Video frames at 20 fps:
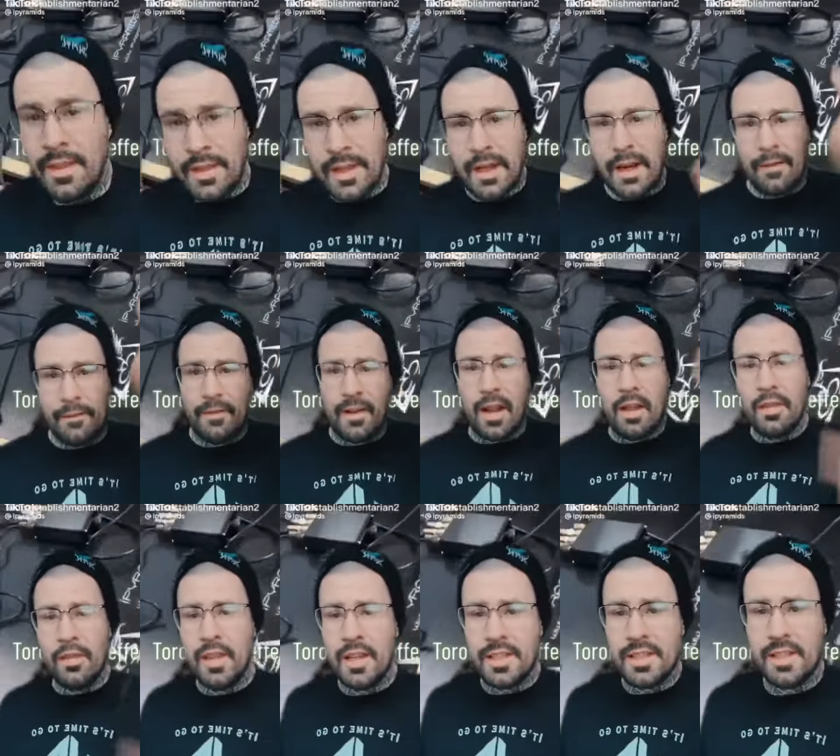Then I
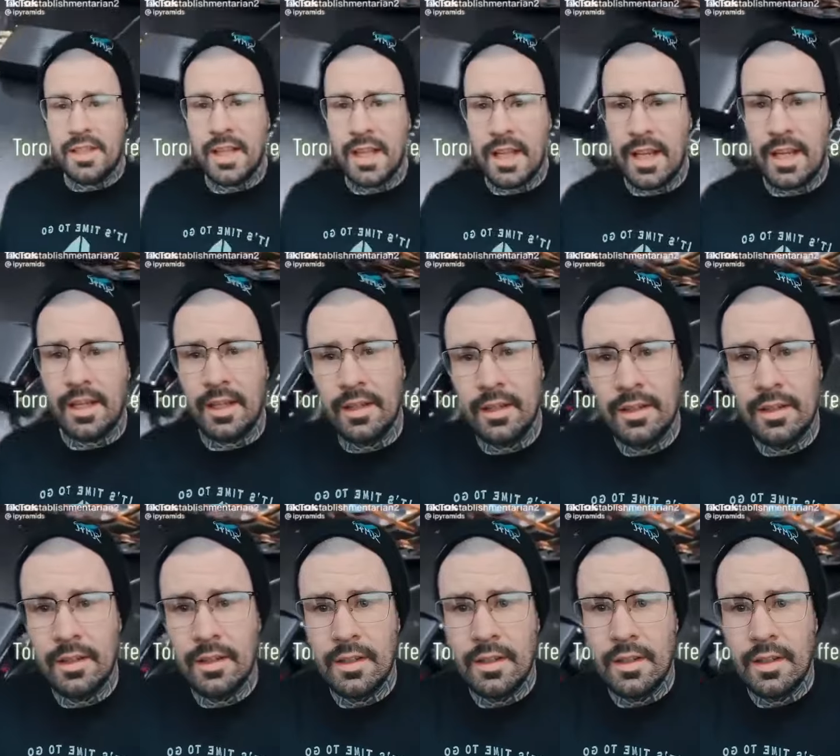found this thing
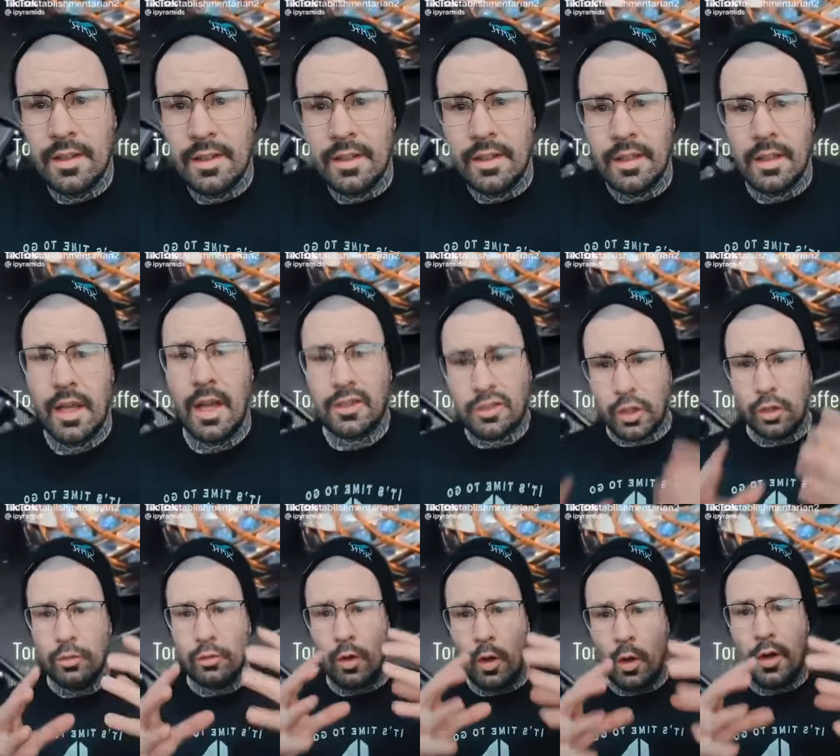a
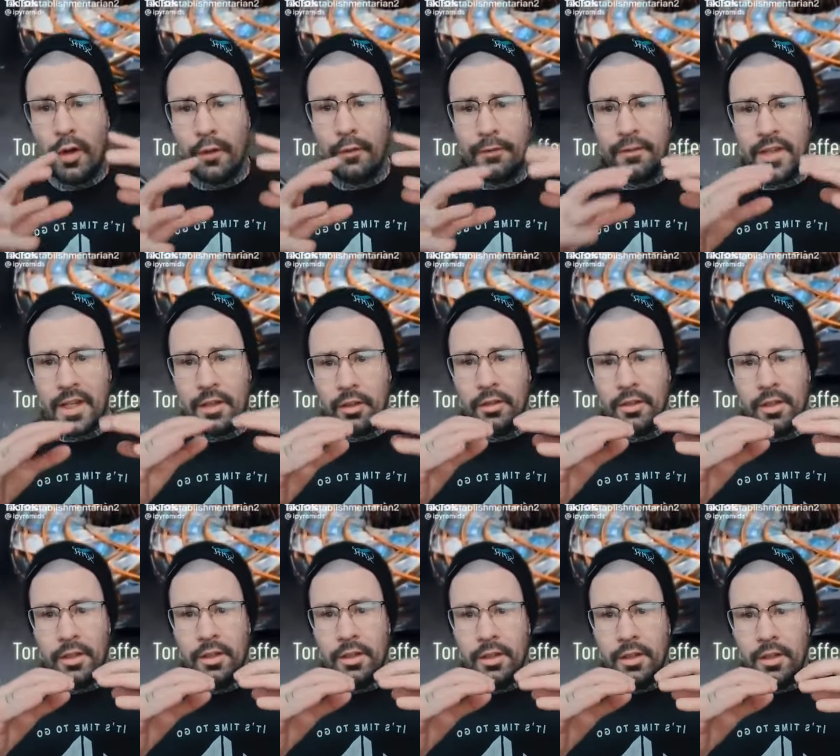toroidal field